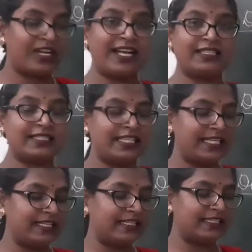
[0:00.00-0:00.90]
as
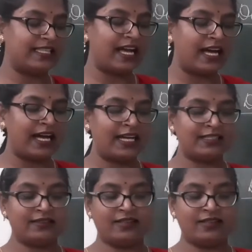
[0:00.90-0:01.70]
these, that,